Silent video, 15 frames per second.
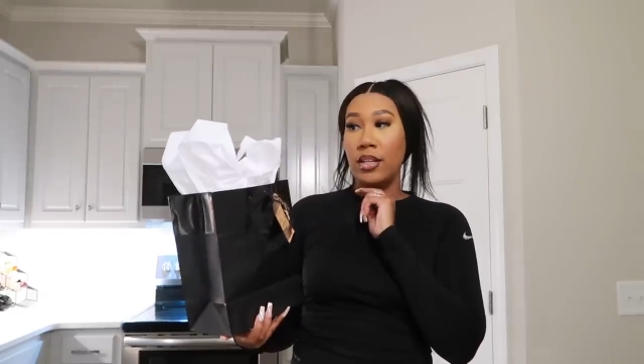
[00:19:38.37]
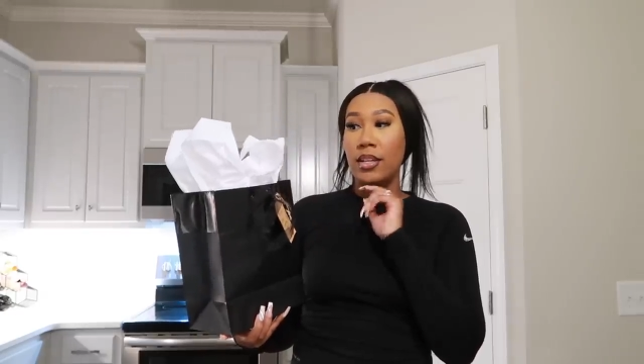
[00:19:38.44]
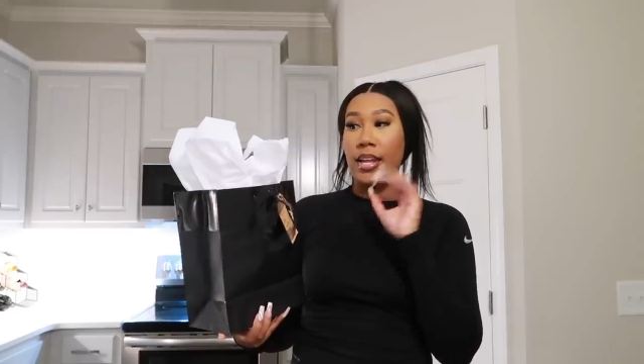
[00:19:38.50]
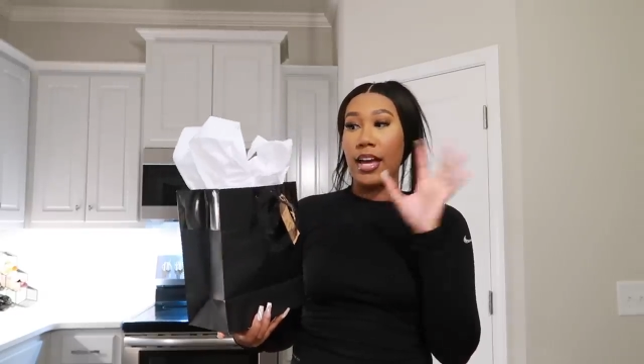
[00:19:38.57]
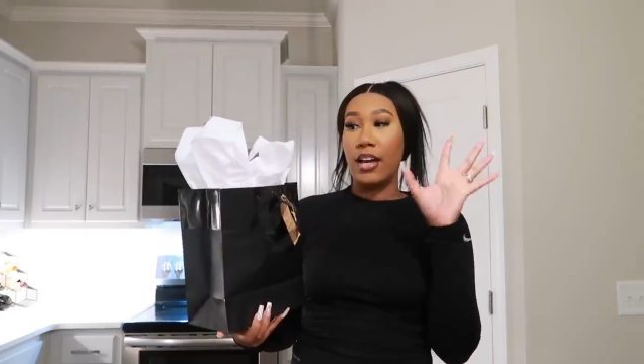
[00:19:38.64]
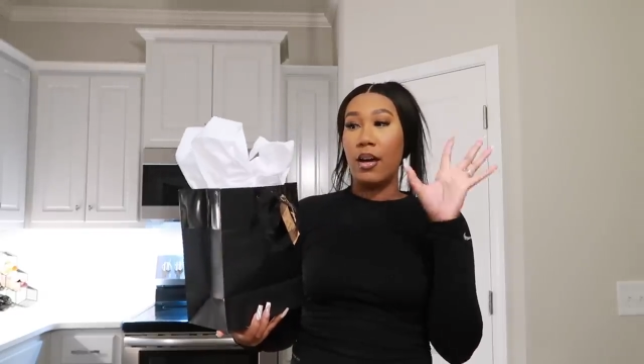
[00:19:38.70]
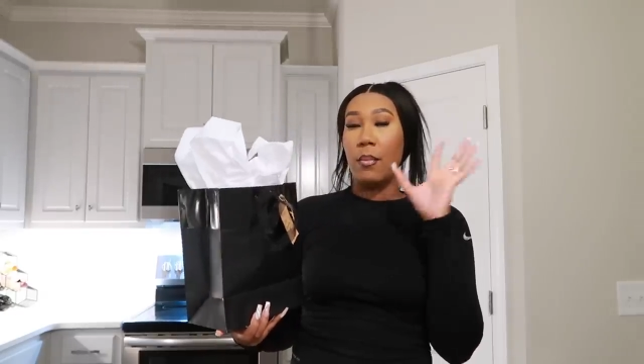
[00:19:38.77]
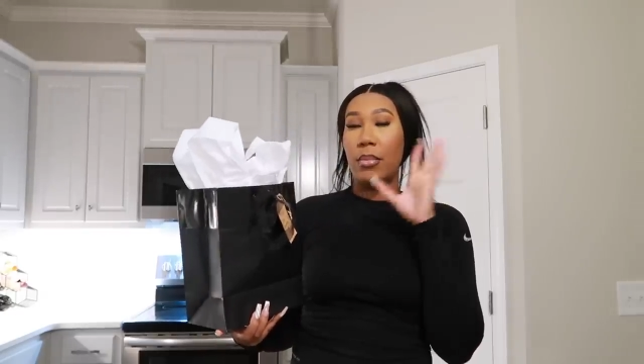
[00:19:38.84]

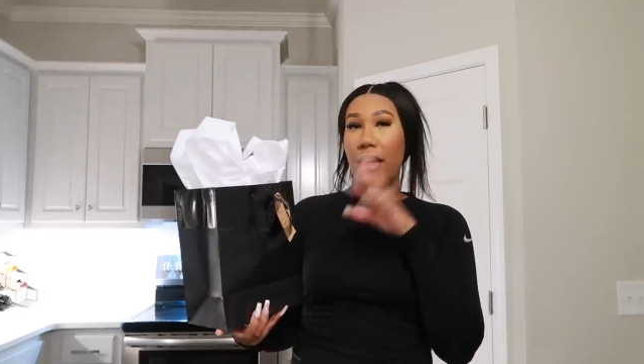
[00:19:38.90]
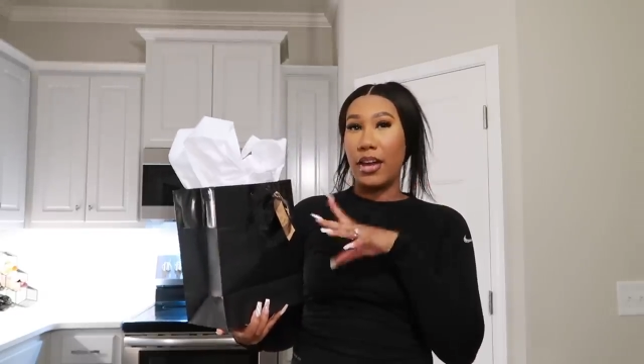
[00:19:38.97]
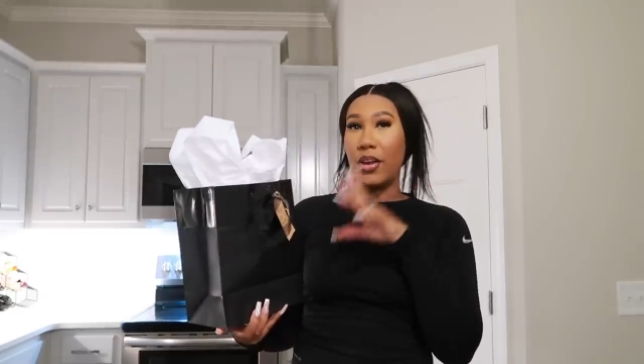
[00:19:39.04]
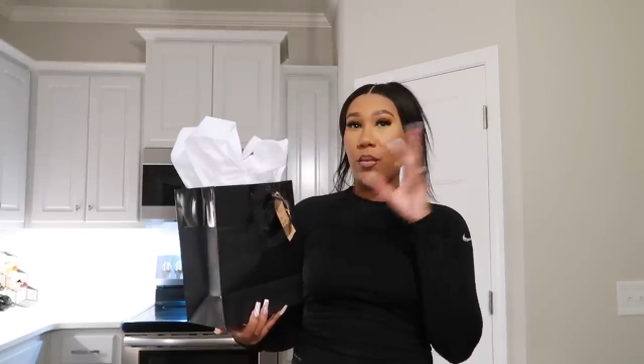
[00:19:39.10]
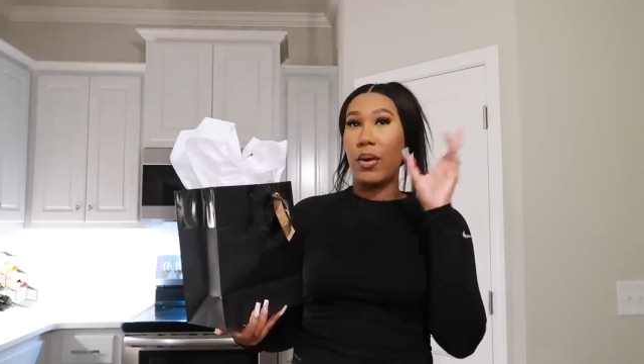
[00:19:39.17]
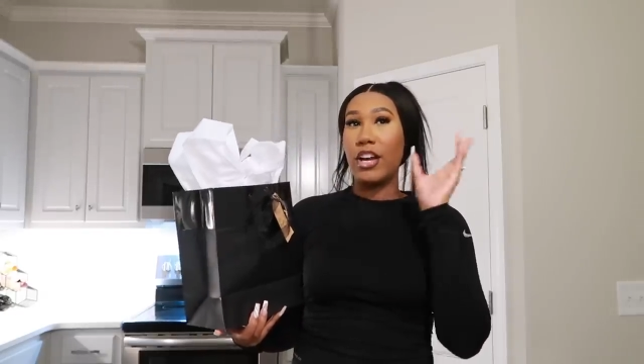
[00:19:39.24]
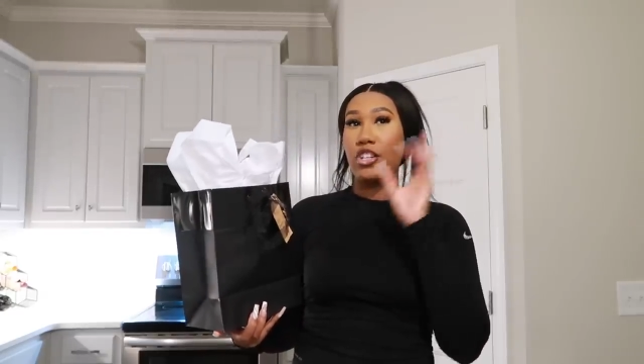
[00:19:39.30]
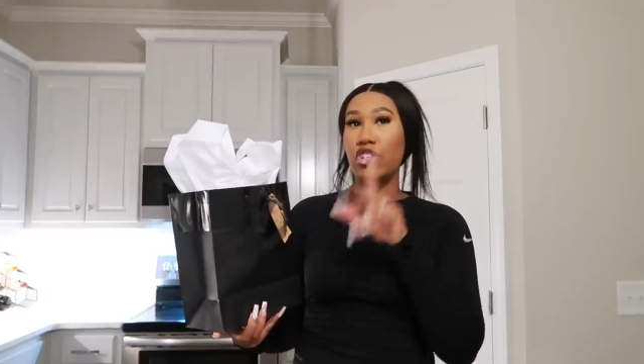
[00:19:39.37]
like a black
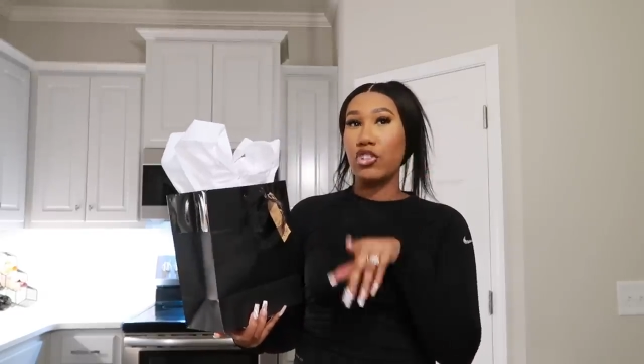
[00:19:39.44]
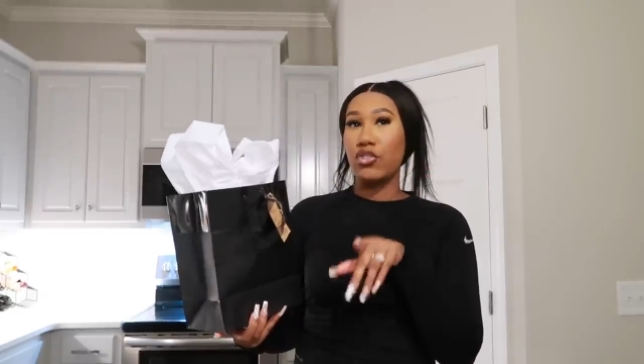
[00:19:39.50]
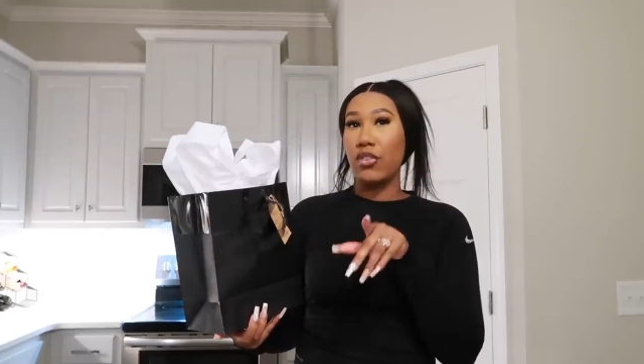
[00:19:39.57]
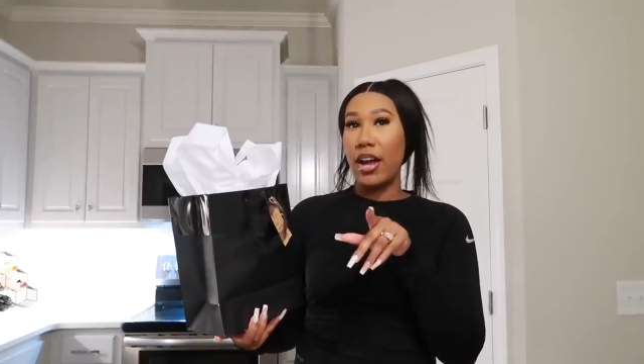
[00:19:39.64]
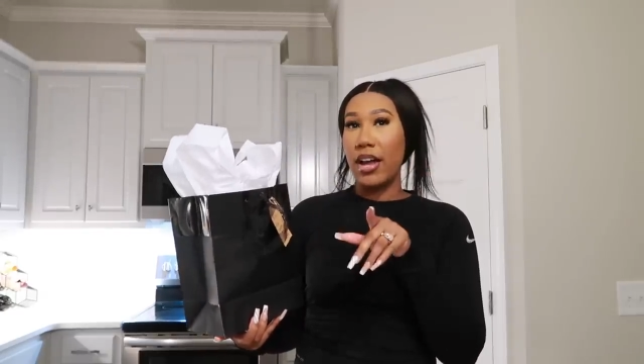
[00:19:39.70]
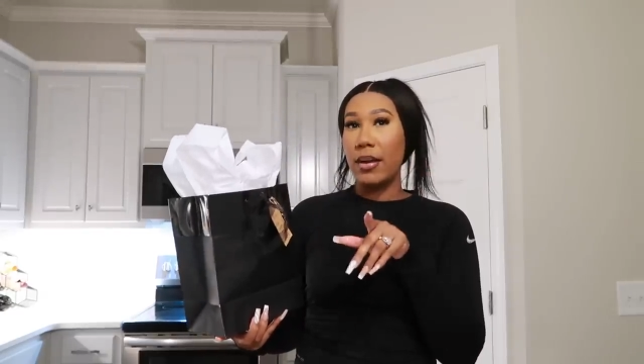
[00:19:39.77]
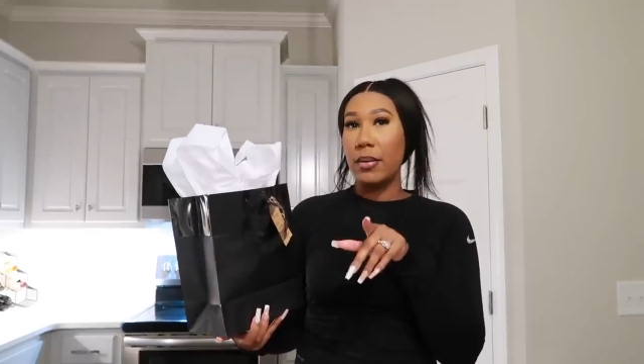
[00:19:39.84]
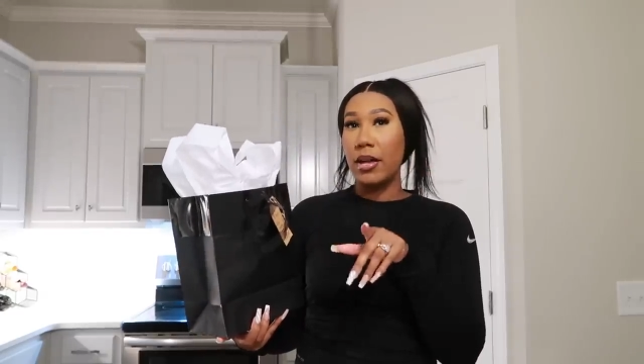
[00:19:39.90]
and white
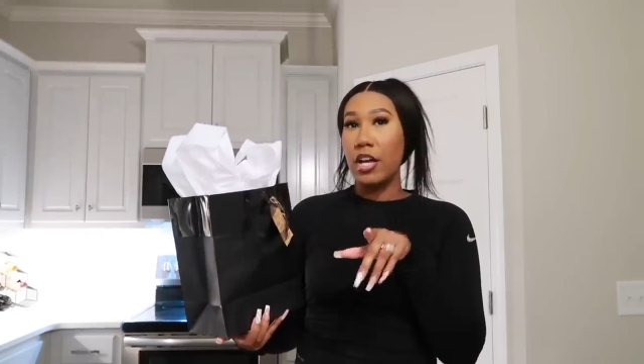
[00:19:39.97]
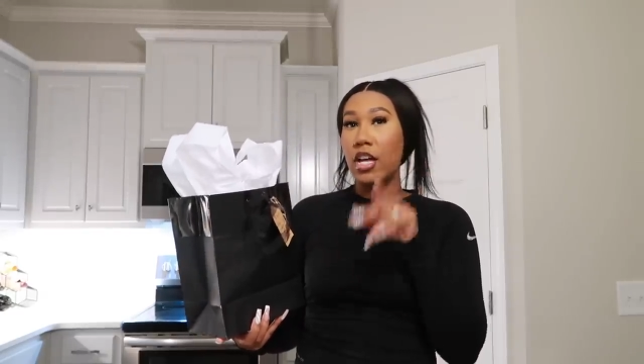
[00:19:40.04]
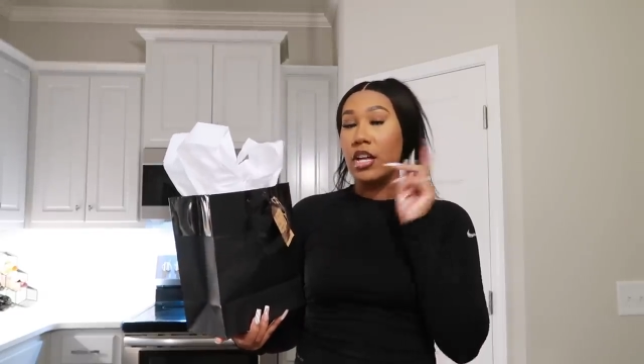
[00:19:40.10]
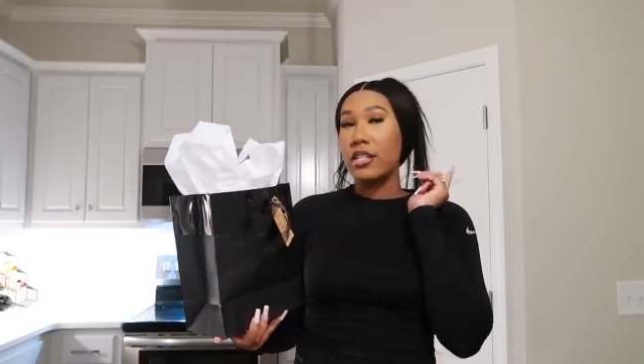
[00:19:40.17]
stripe